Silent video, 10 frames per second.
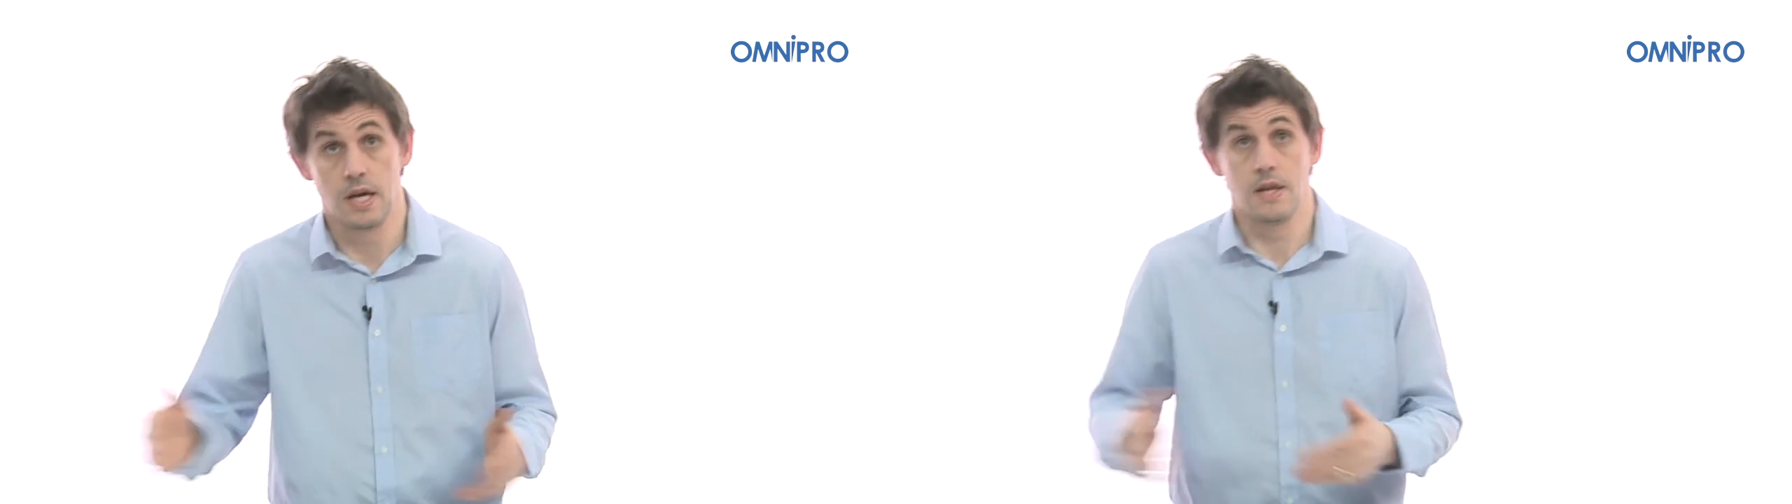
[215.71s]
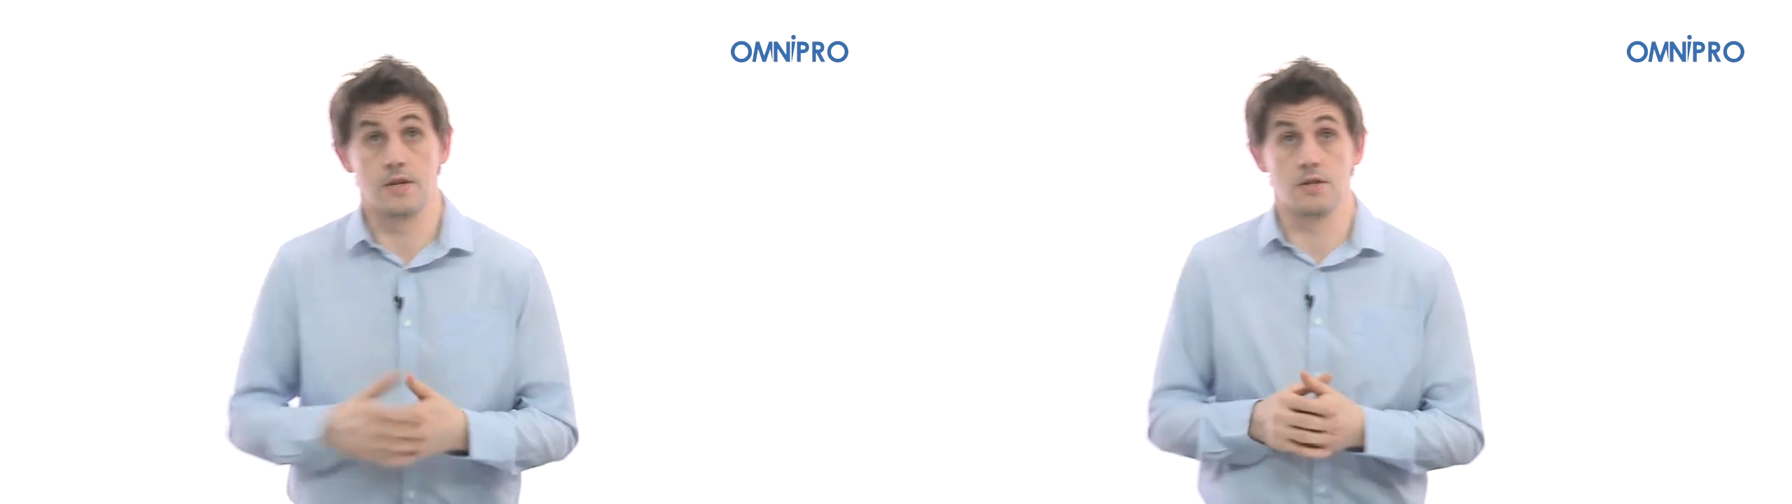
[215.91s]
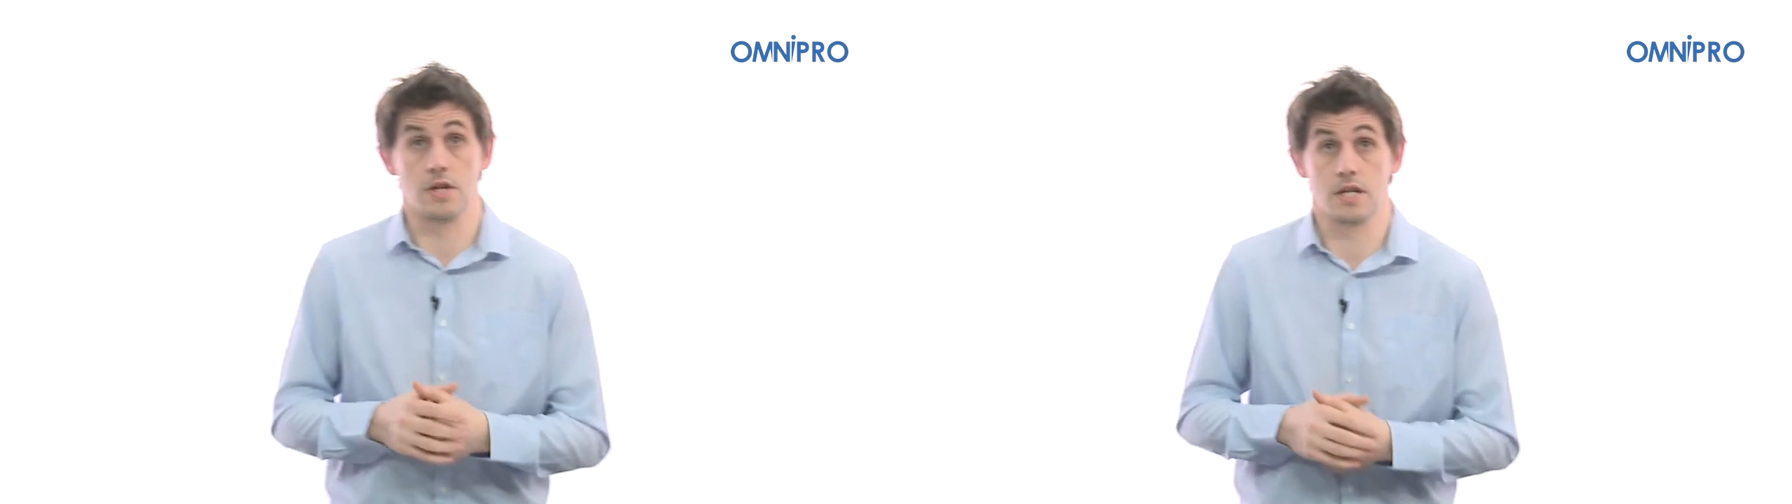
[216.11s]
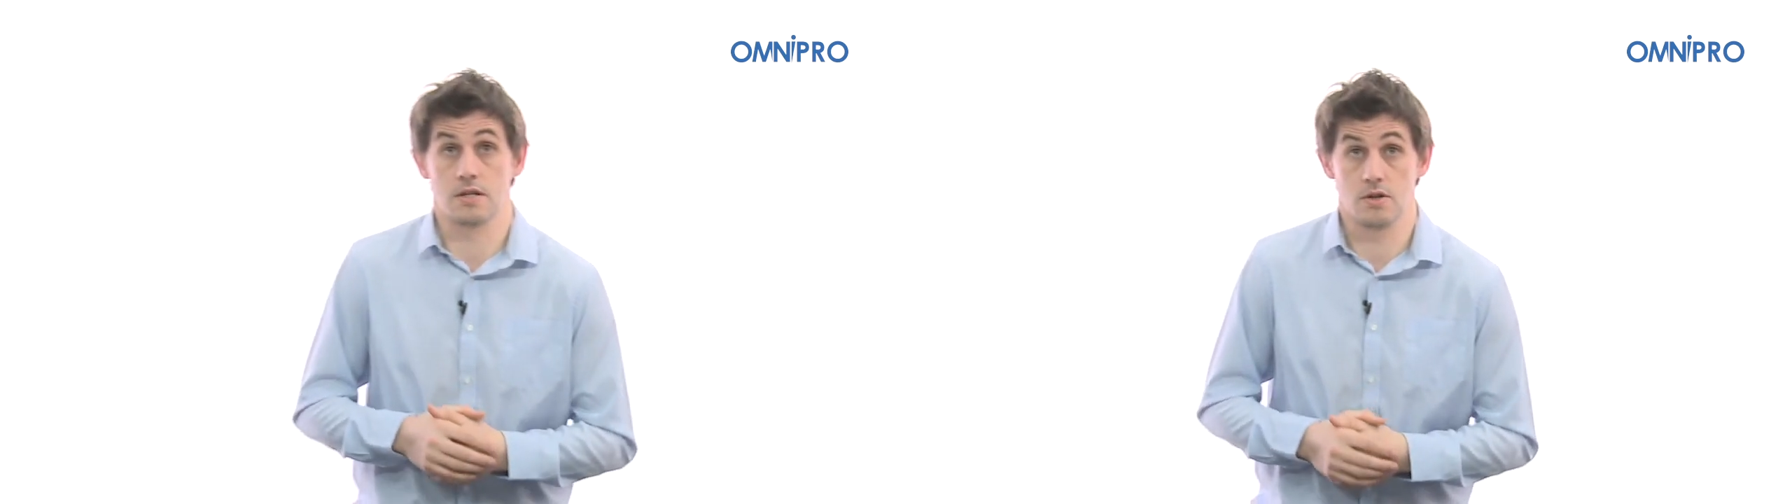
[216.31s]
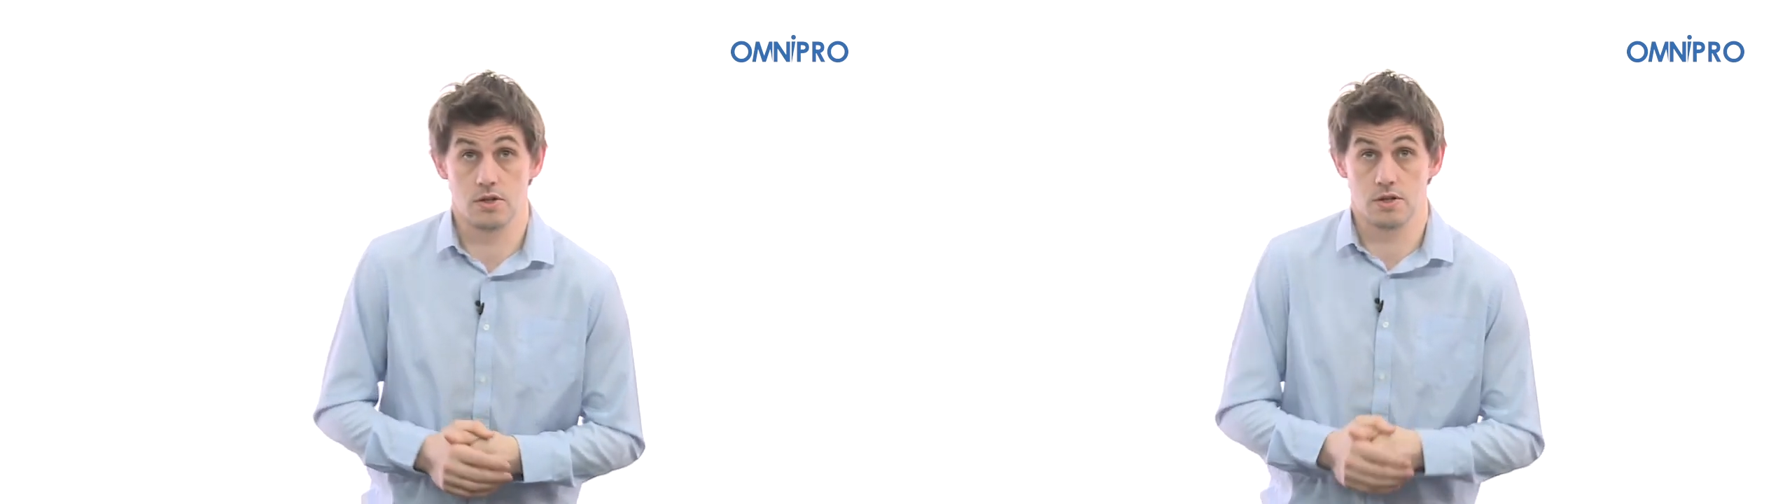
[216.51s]
there's no need
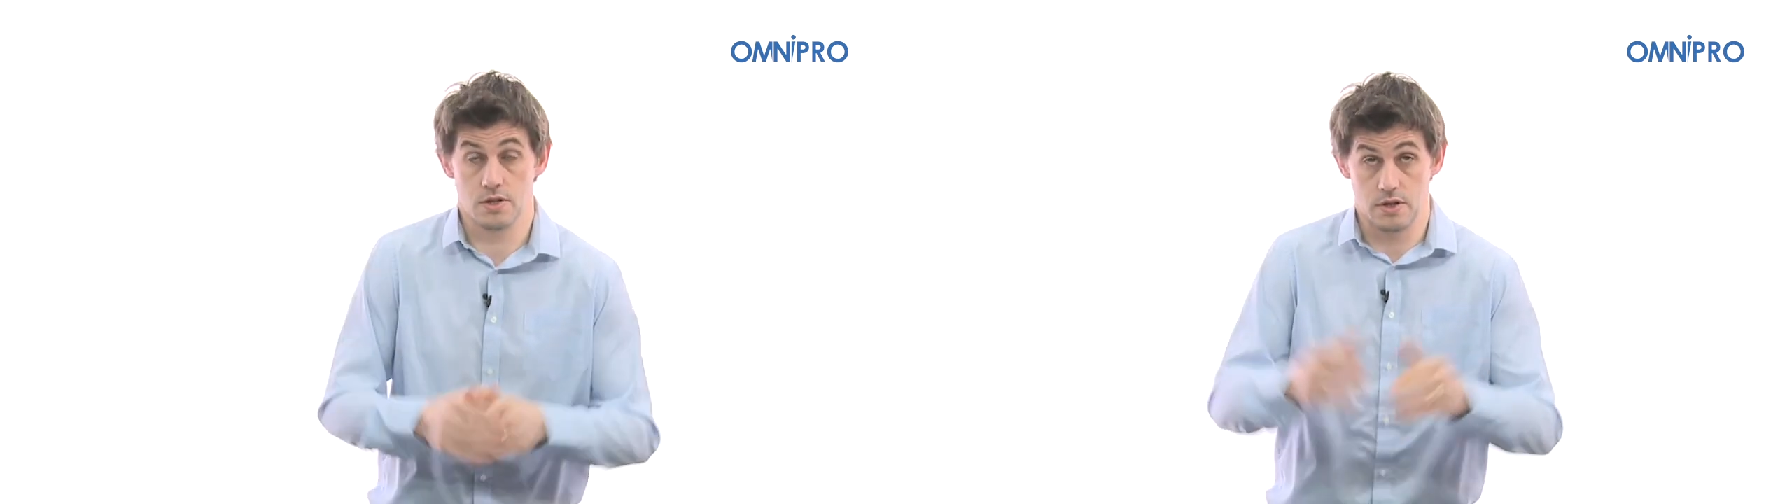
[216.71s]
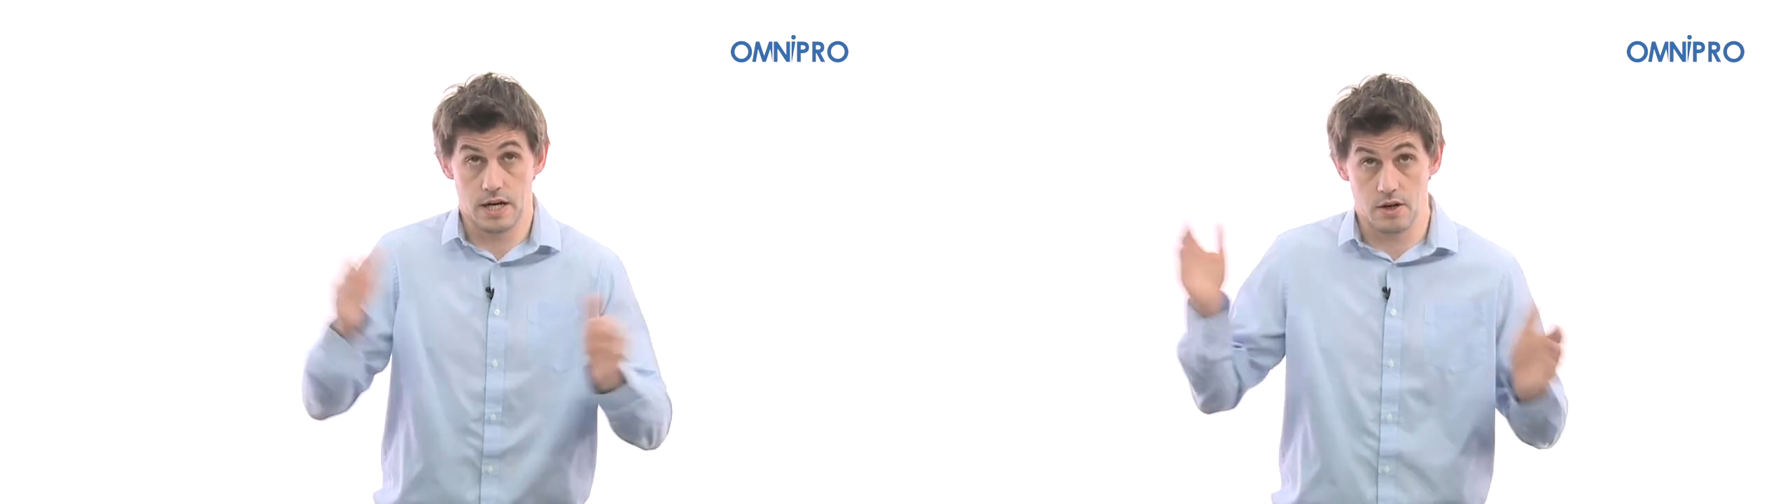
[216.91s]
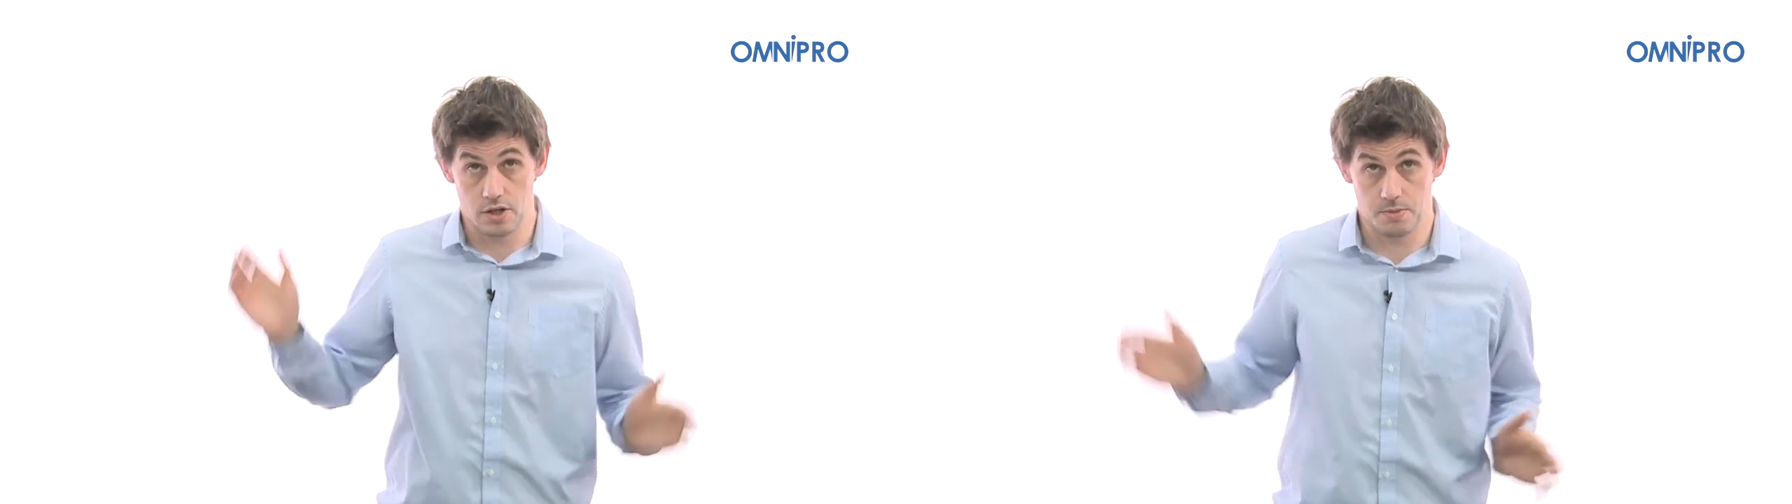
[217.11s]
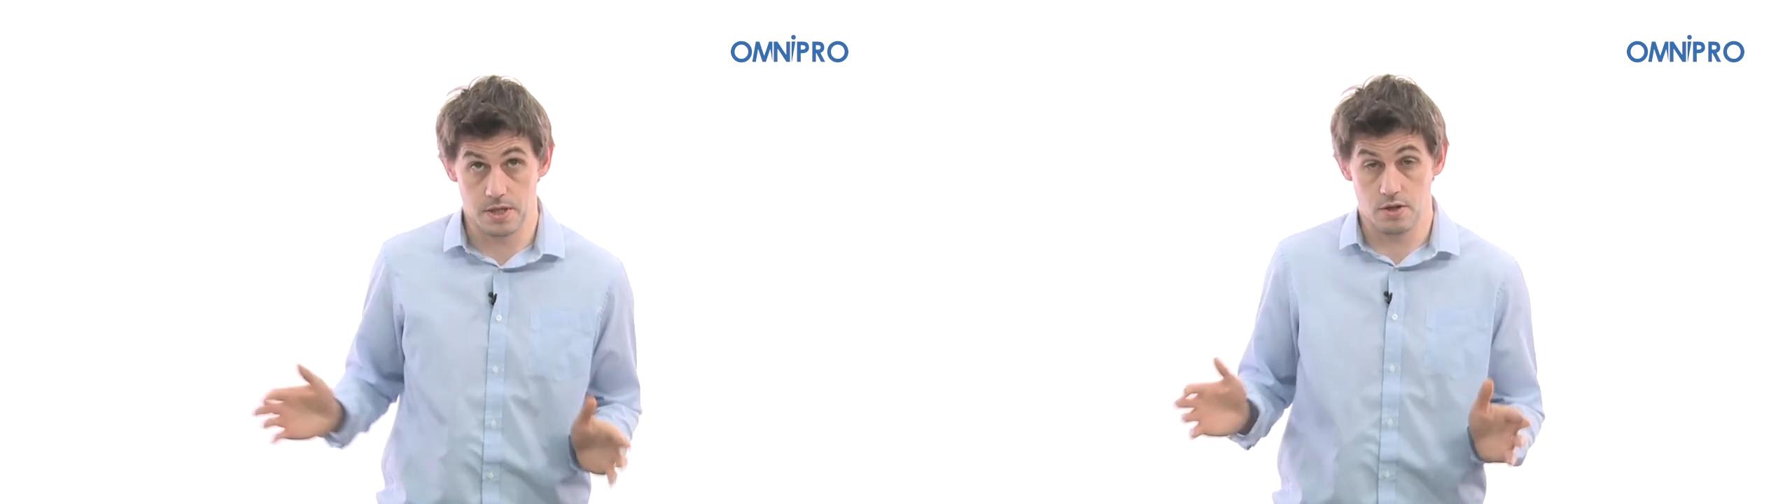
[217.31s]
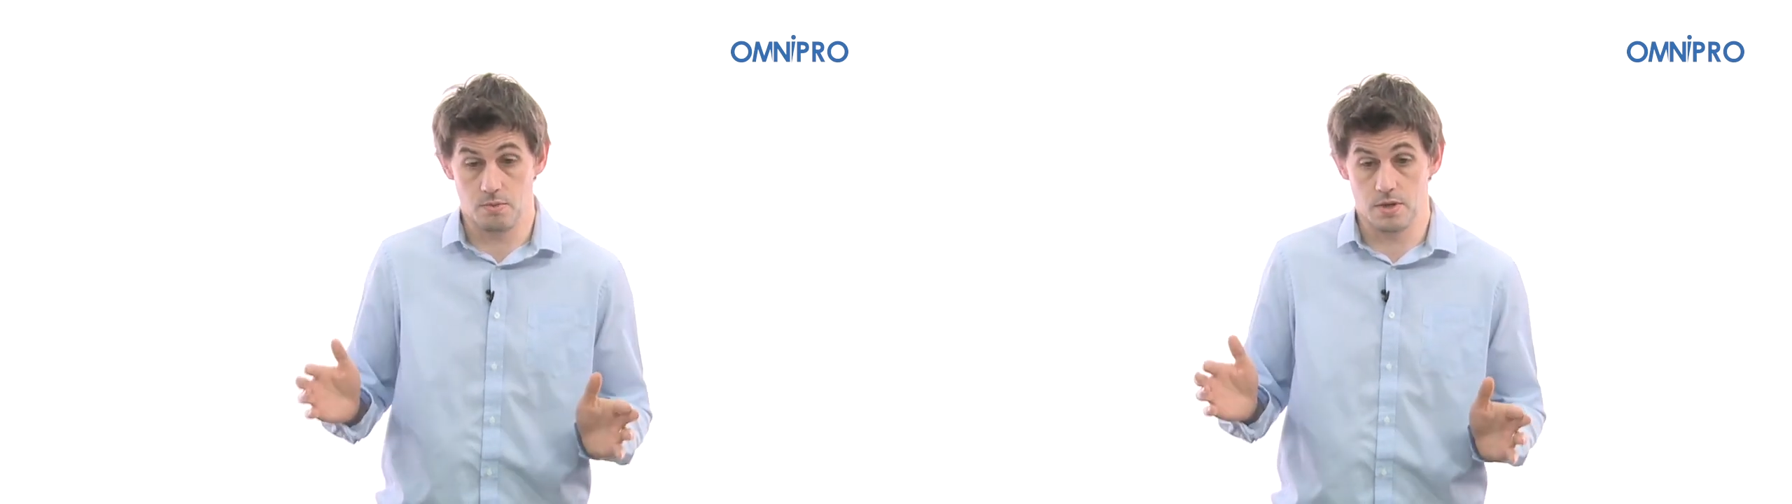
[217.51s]
disclosure because they are
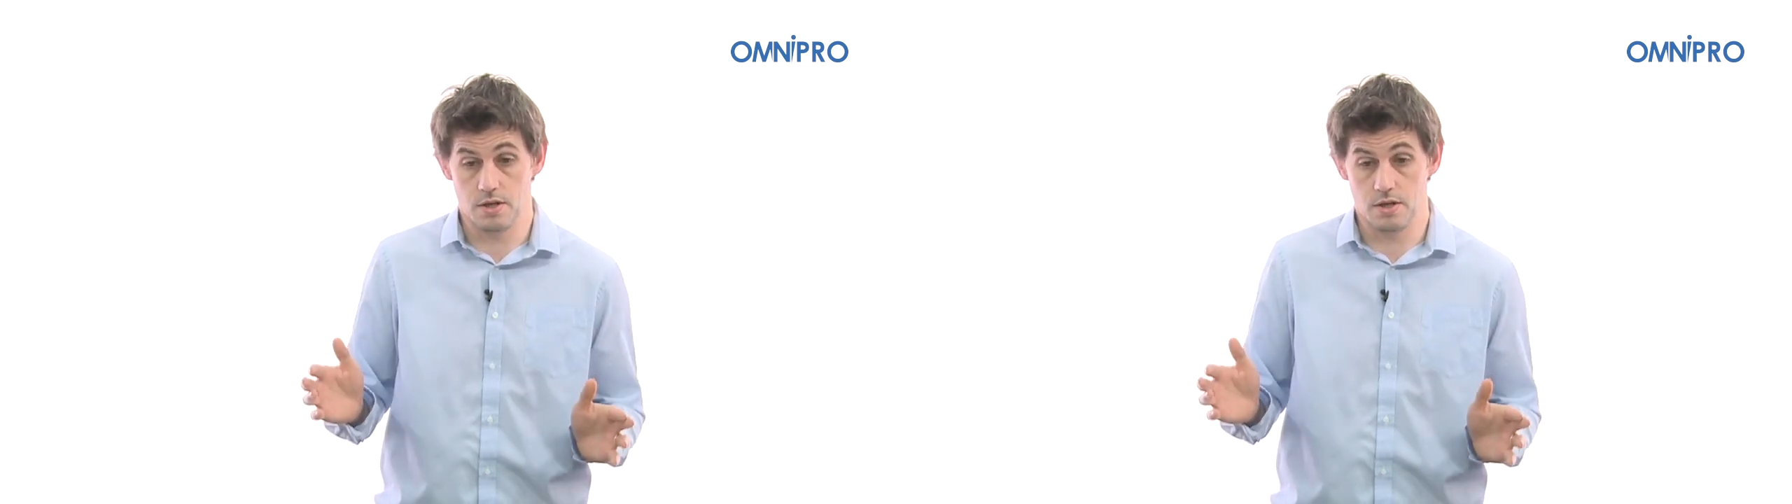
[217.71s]
100% owned within the